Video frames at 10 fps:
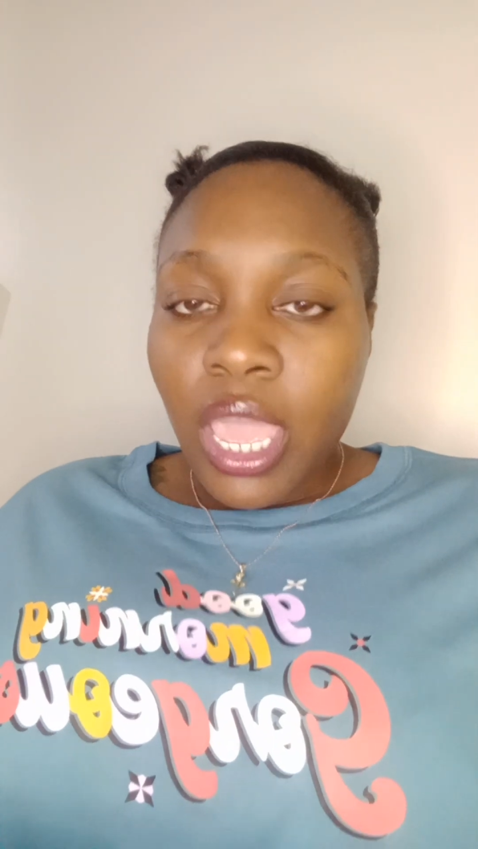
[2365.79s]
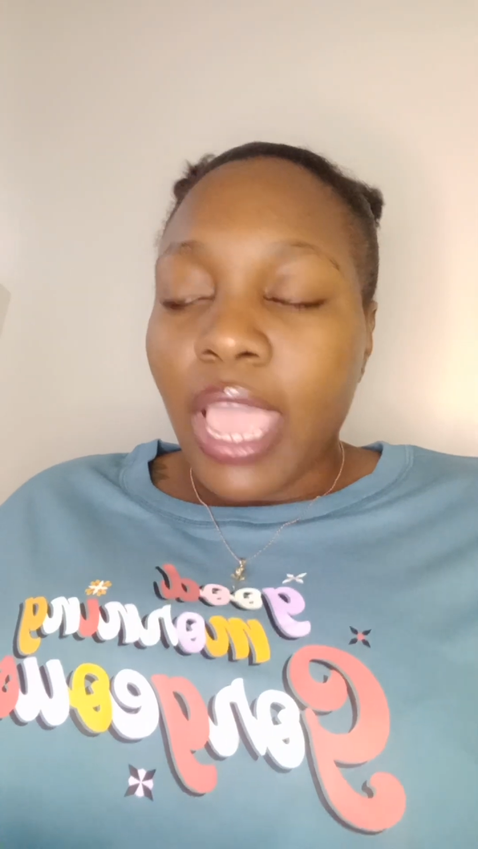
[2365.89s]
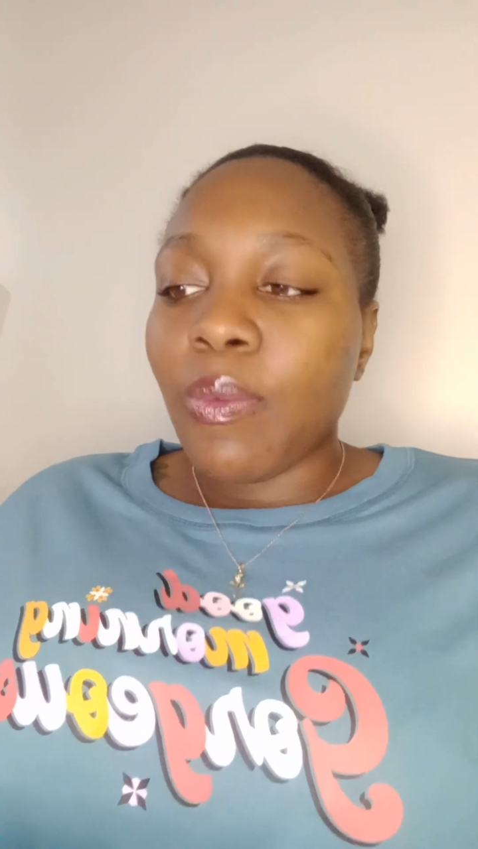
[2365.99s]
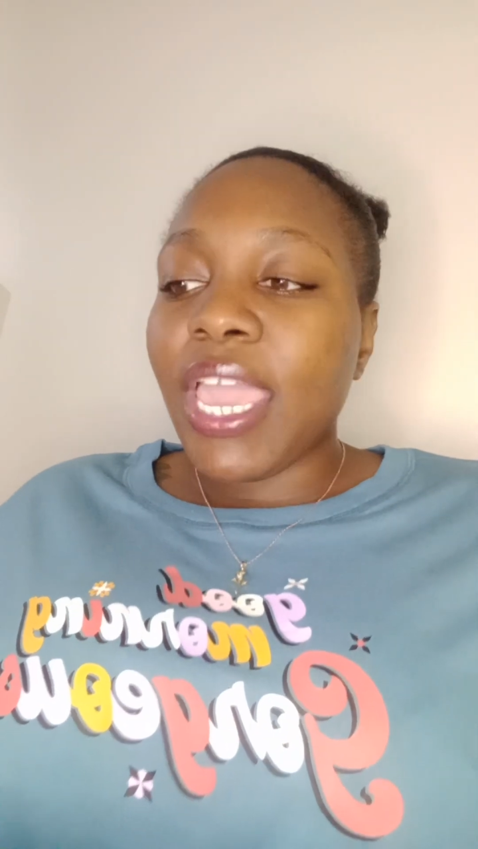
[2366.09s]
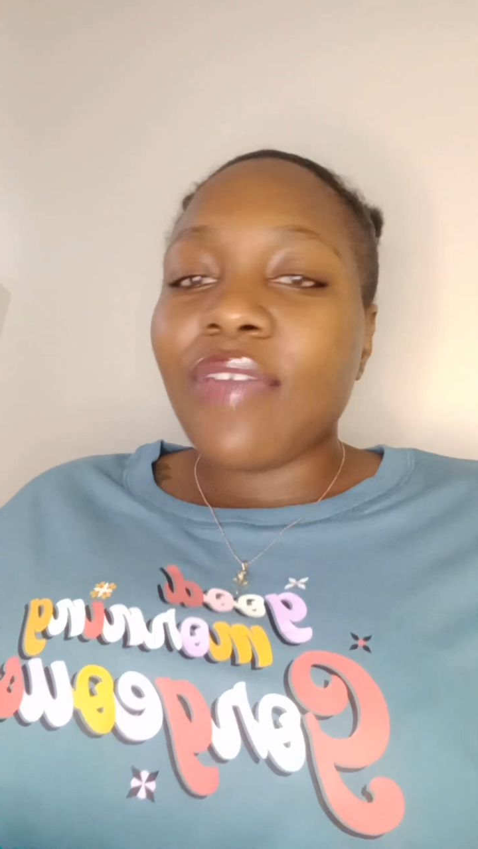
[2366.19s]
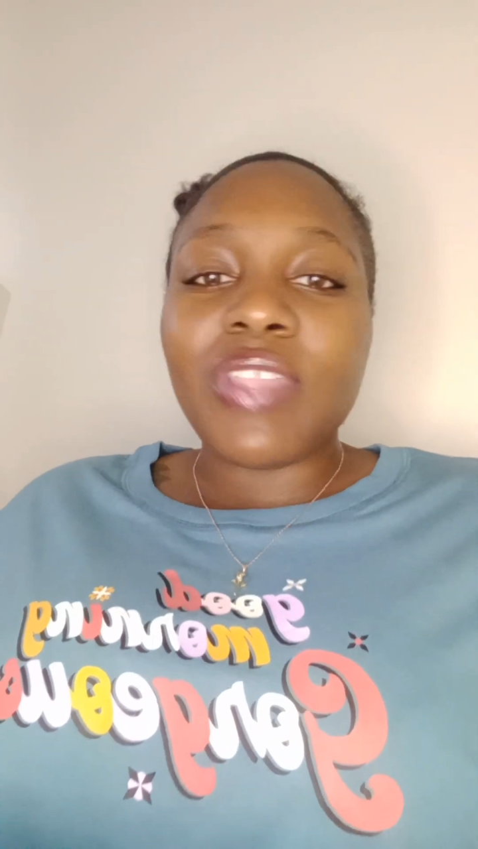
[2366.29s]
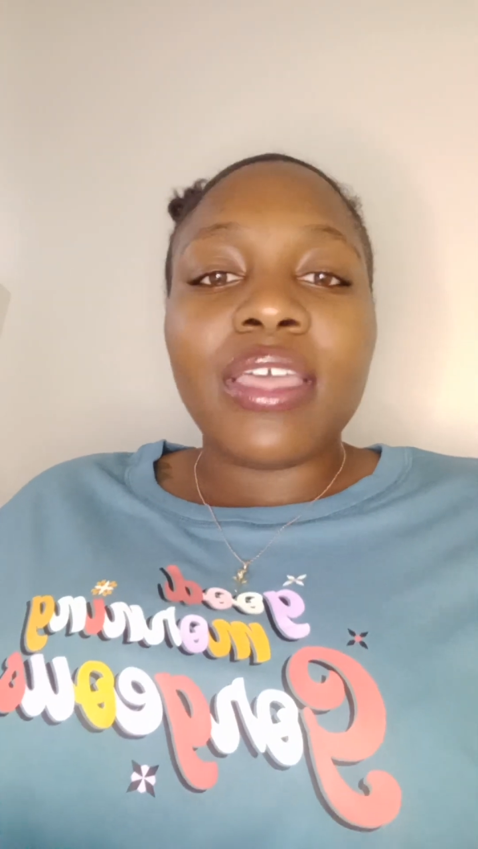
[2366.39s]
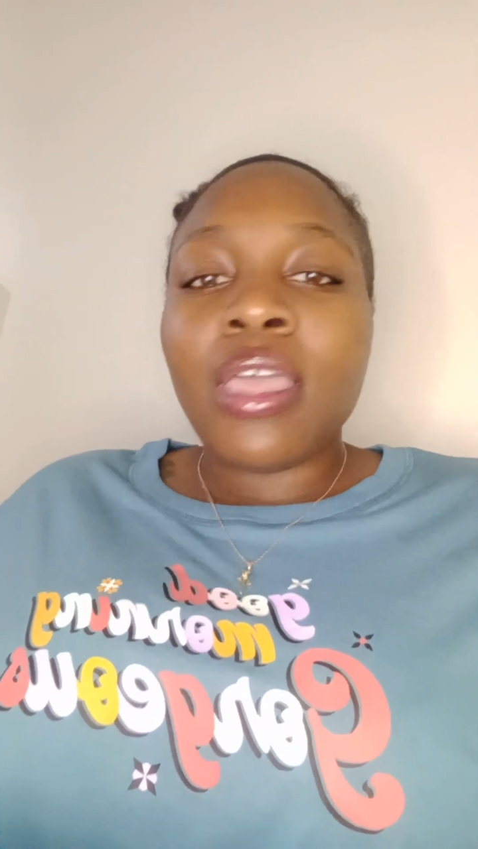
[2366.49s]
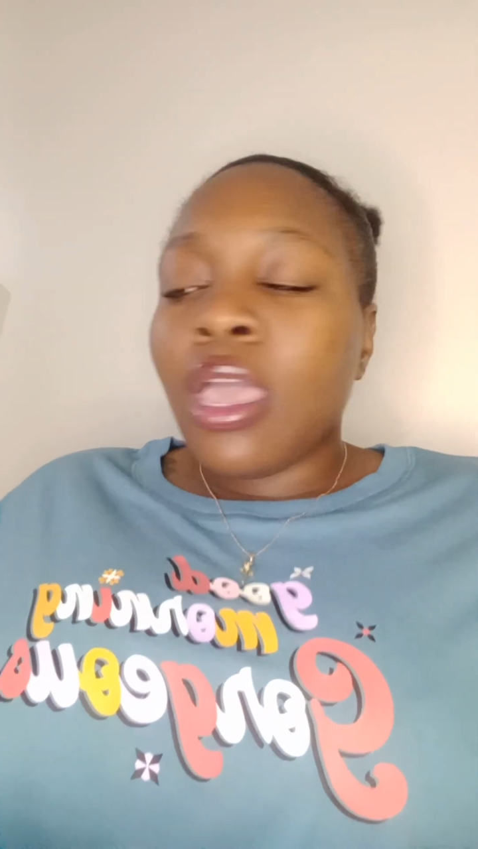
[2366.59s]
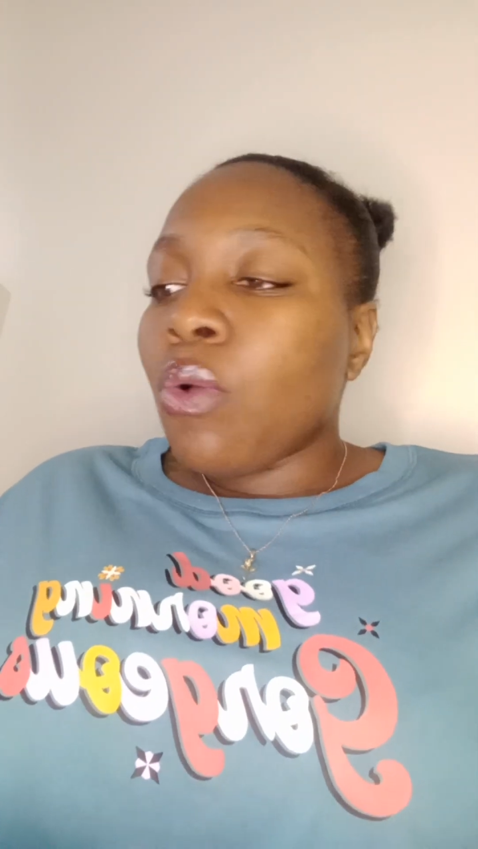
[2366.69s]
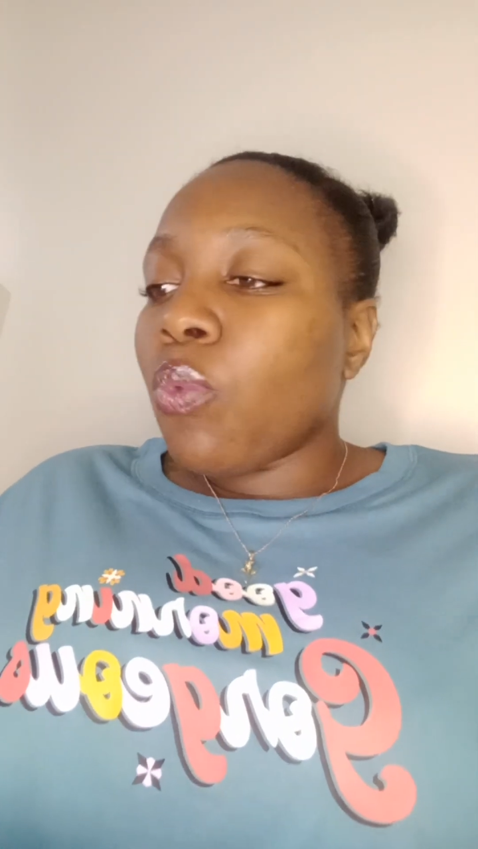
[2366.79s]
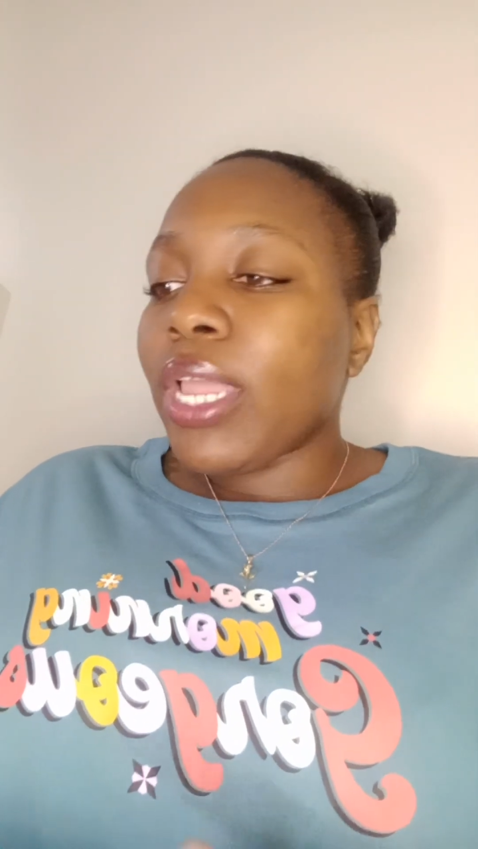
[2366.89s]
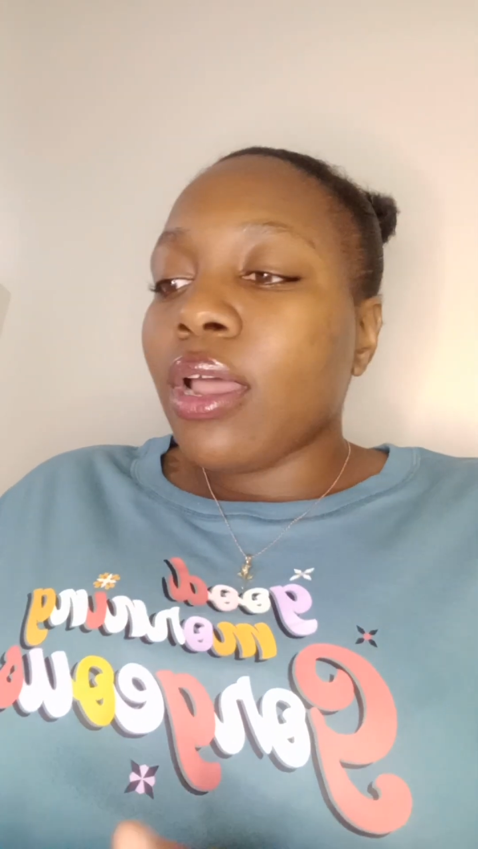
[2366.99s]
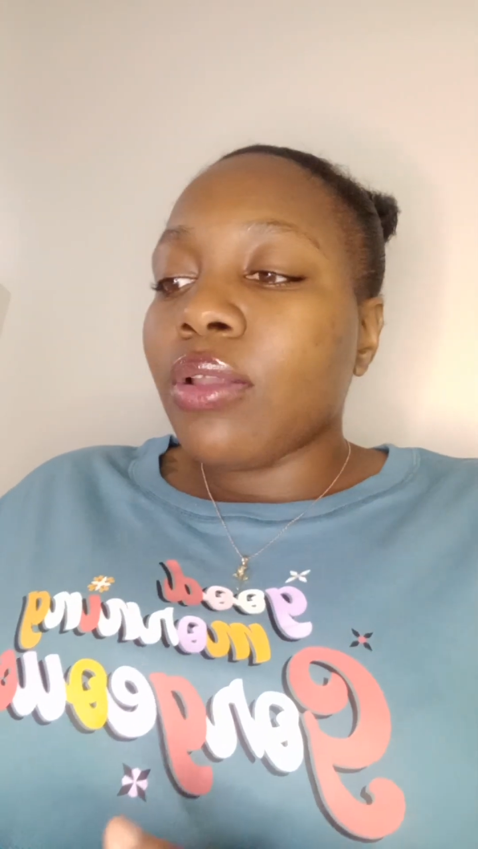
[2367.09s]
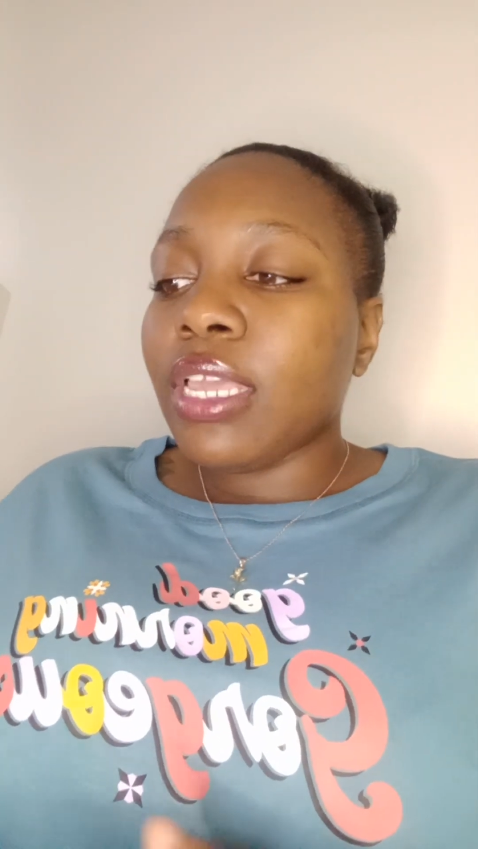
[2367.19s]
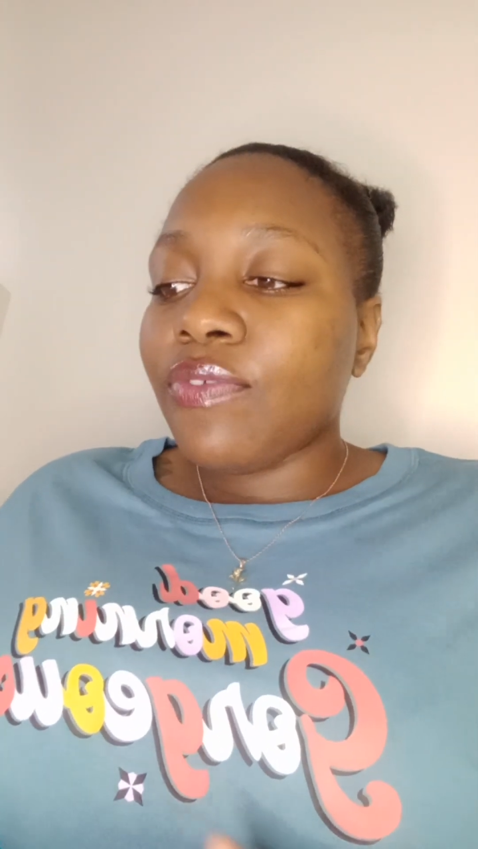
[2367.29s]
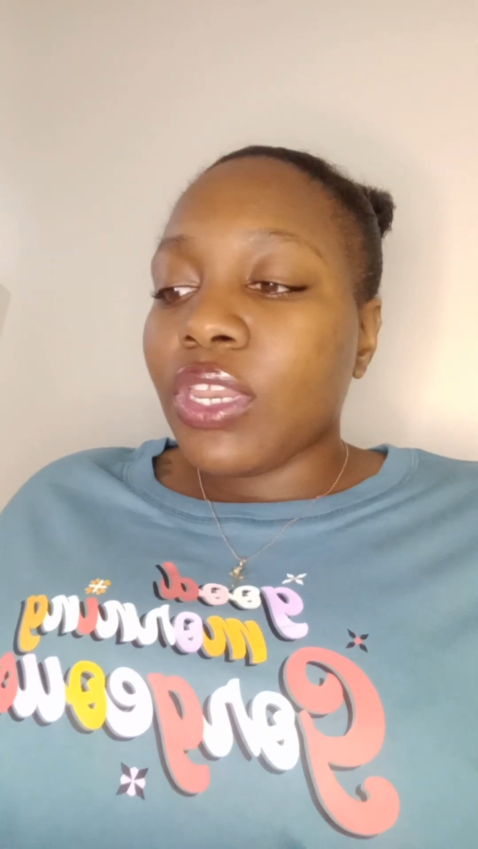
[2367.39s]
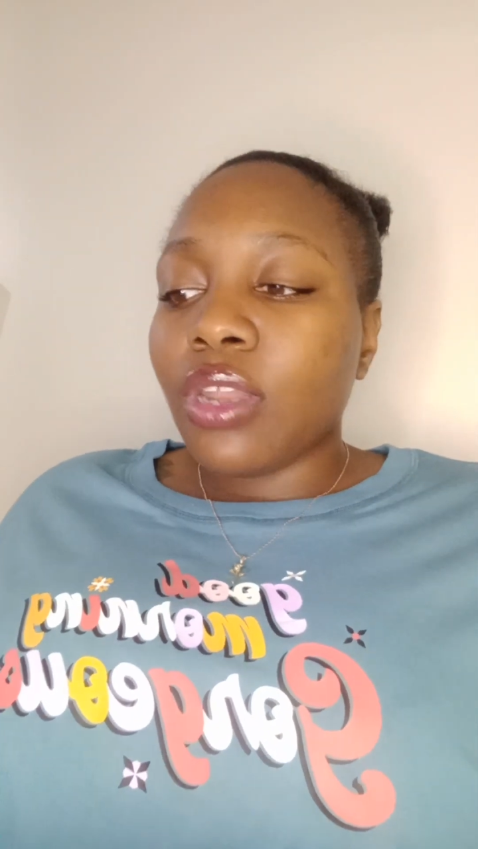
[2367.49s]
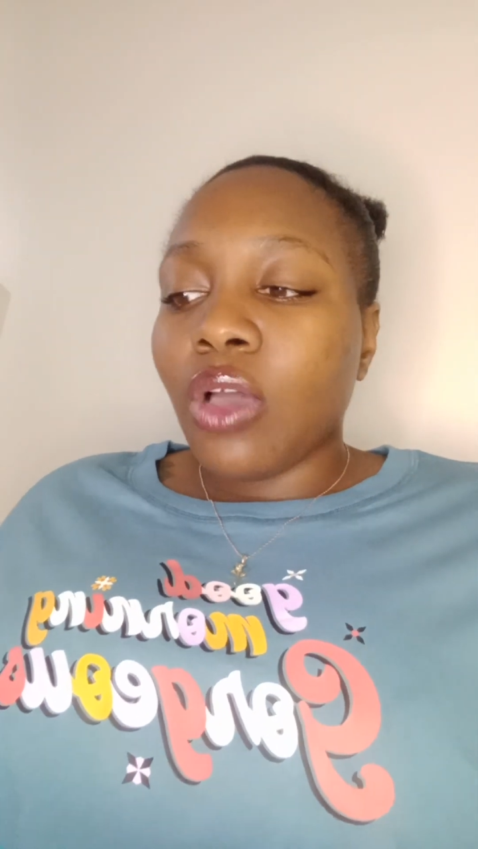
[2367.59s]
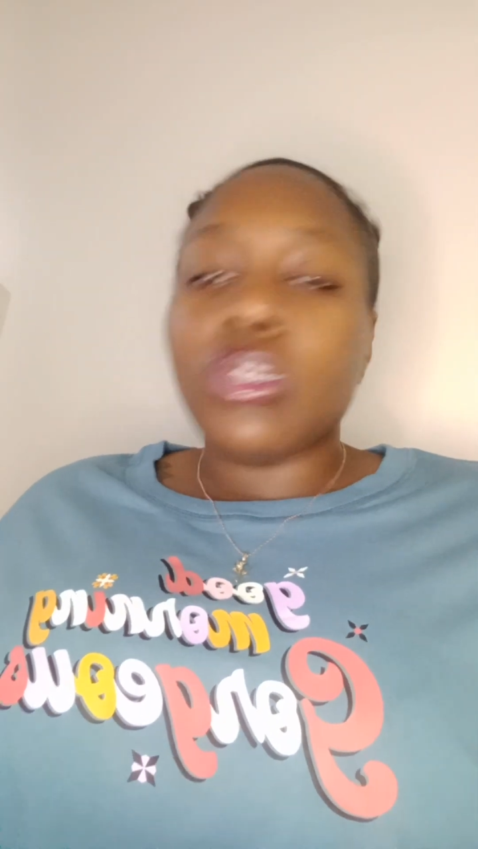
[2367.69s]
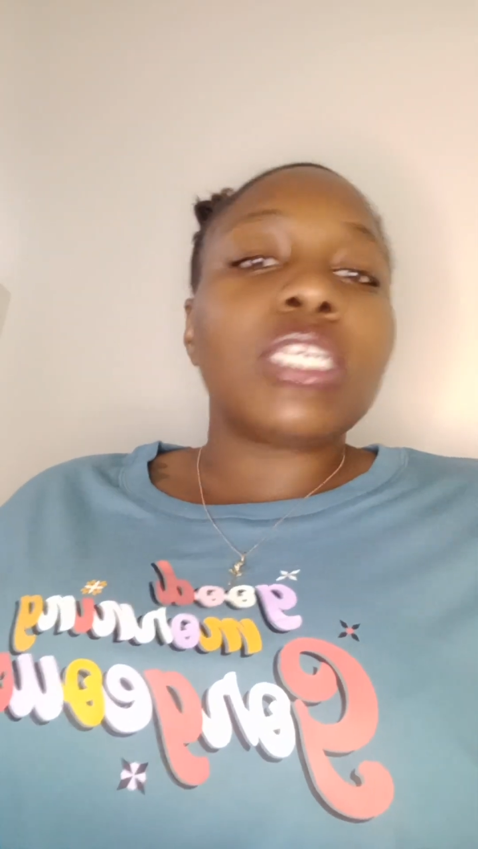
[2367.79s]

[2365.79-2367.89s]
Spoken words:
And we don't even know.